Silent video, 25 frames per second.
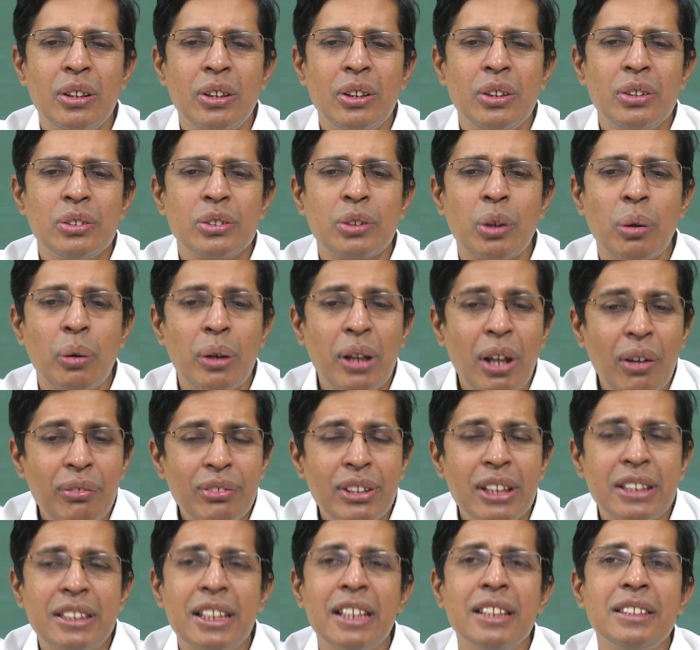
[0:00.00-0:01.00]
So, one of
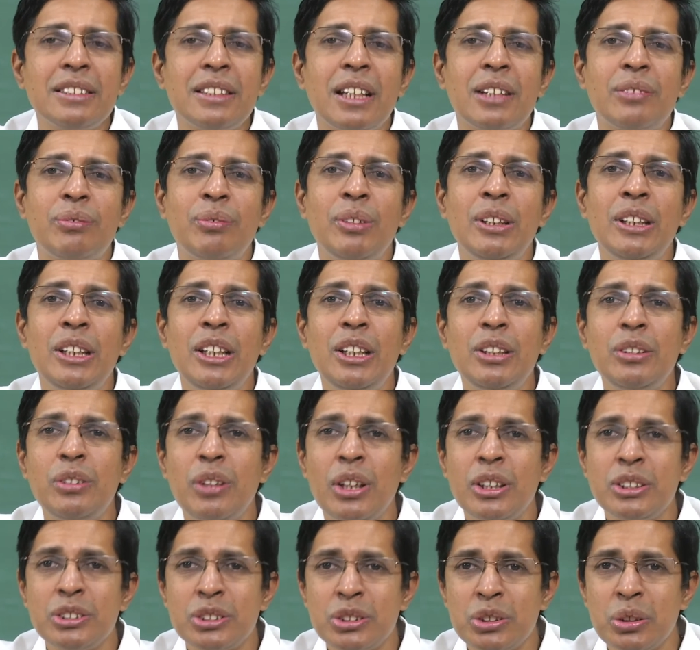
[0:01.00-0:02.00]
the things that we need to
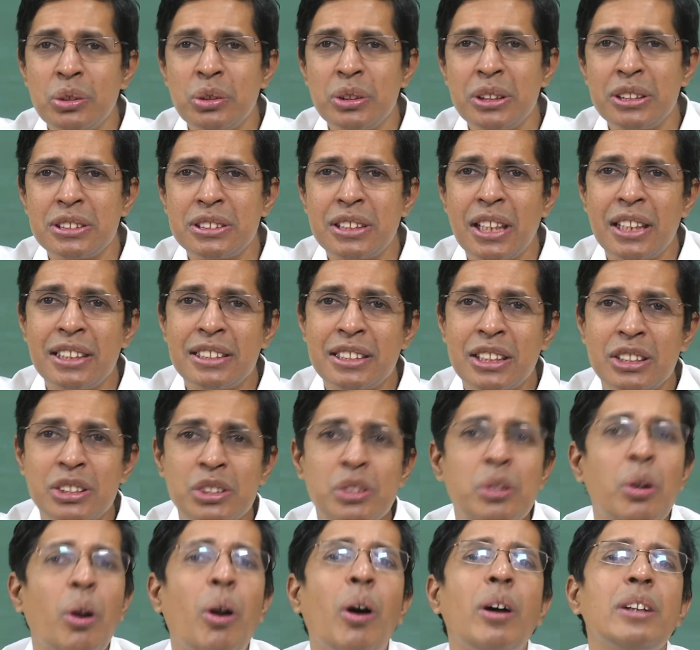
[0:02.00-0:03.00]
ensure is there is a
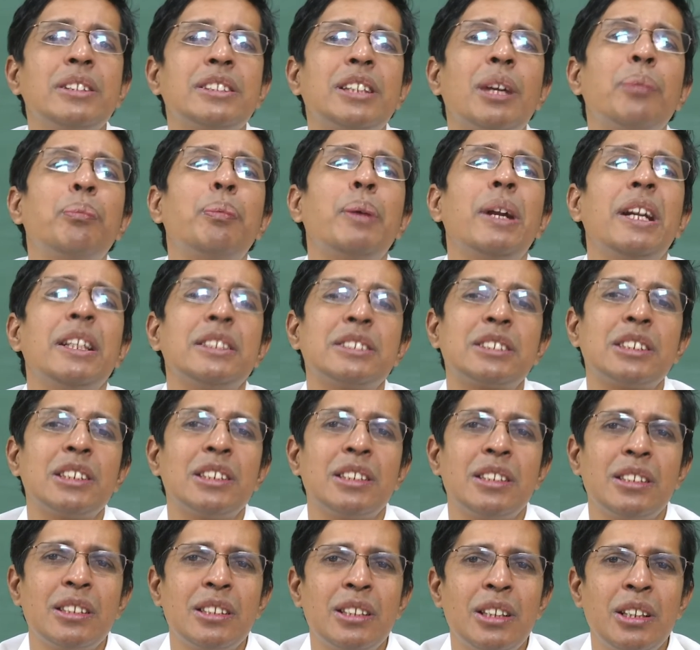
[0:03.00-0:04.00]
strong
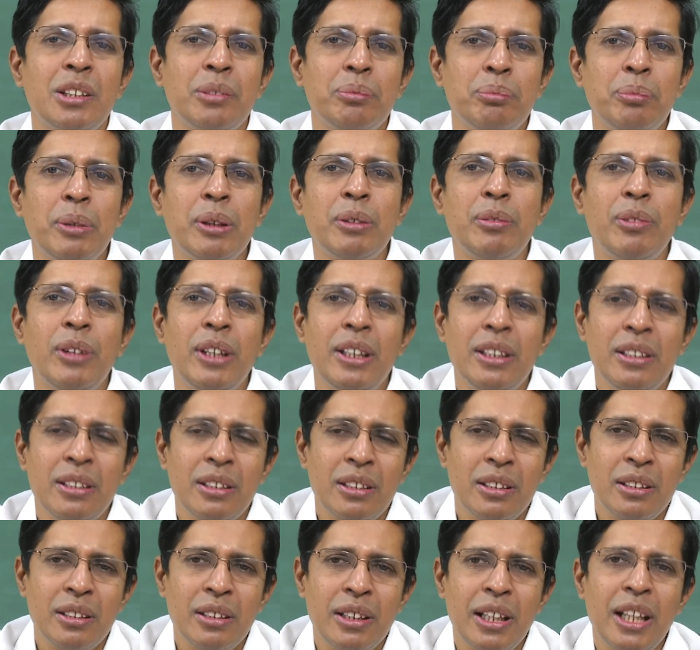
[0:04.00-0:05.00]
separation between
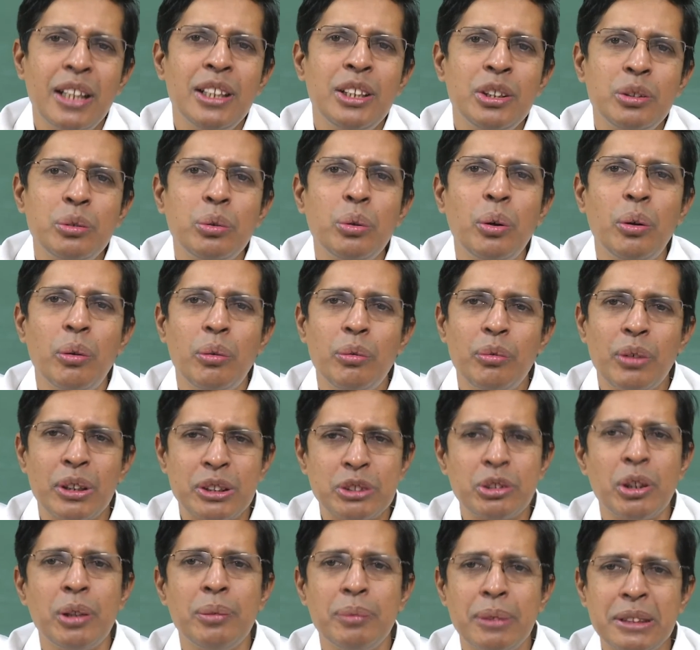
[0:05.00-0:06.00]
any two
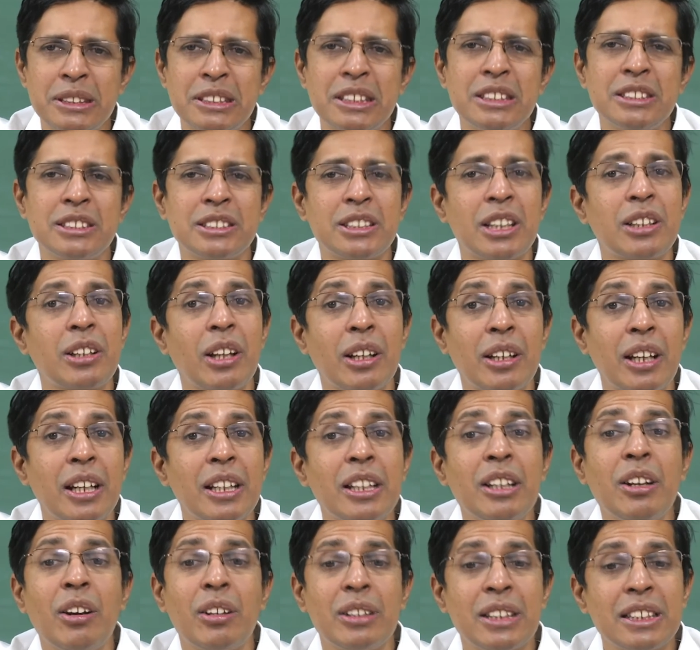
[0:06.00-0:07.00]
virtual machines that are
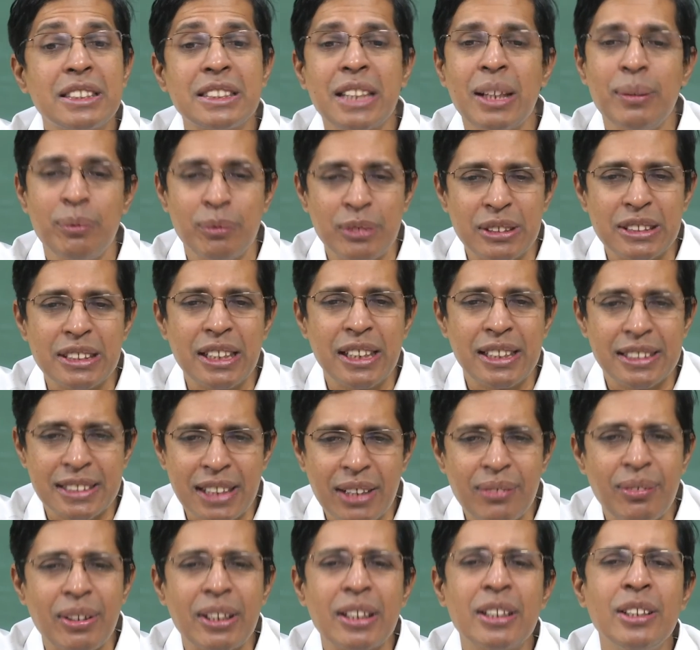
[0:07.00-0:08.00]
running on the same physical
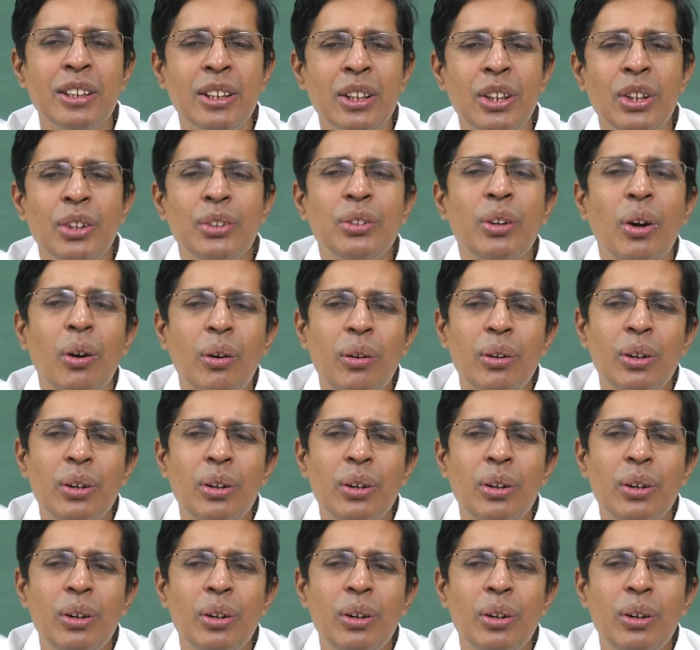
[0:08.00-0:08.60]
server. So,